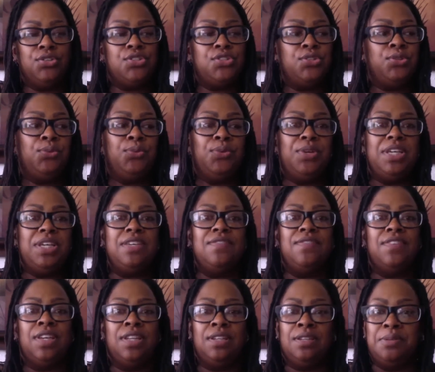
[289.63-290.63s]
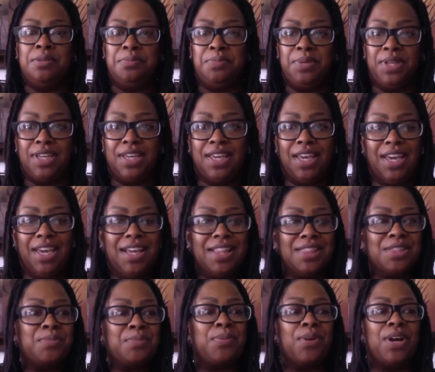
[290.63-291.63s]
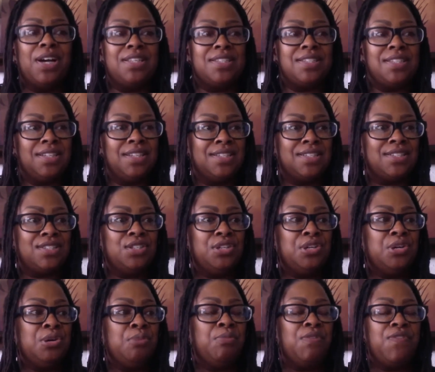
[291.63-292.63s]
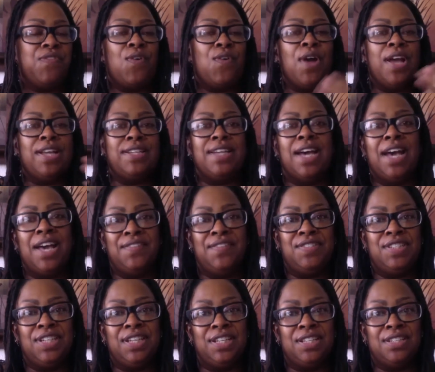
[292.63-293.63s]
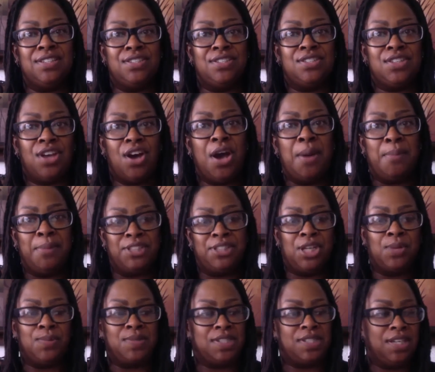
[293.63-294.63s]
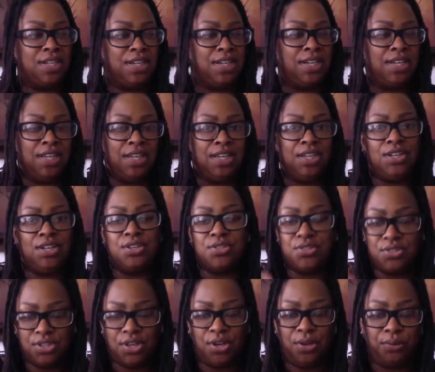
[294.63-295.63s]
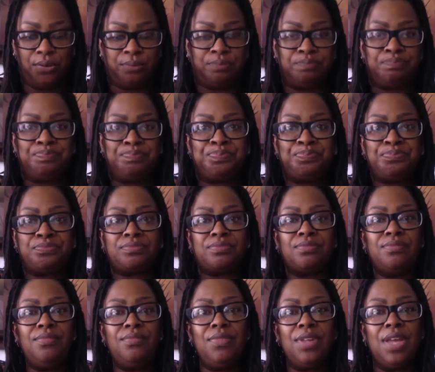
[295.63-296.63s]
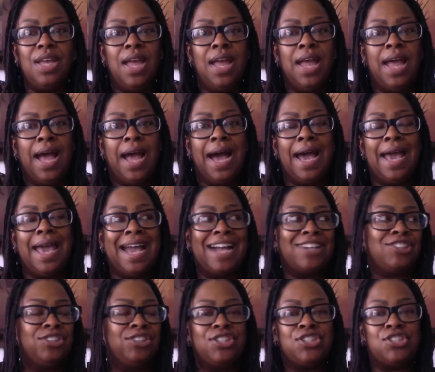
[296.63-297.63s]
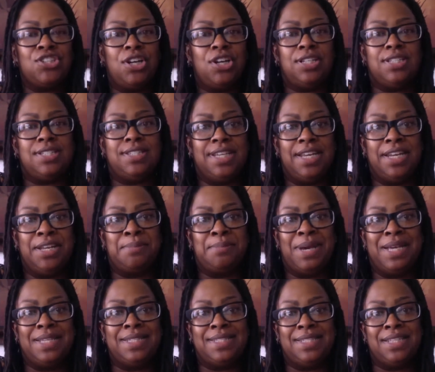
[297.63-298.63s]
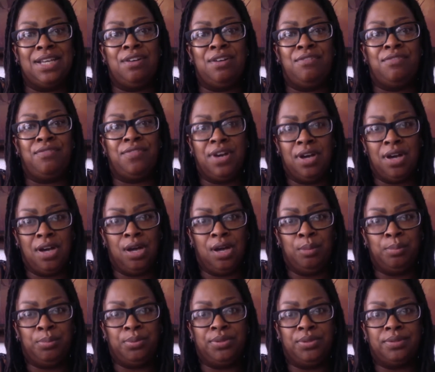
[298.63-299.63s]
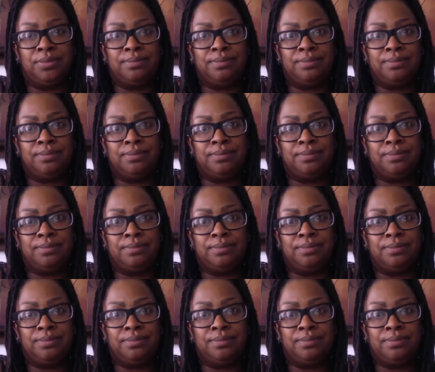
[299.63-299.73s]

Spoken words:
to even begin the process before I dived in and saw how much I was going to need. So I actually started setting myself up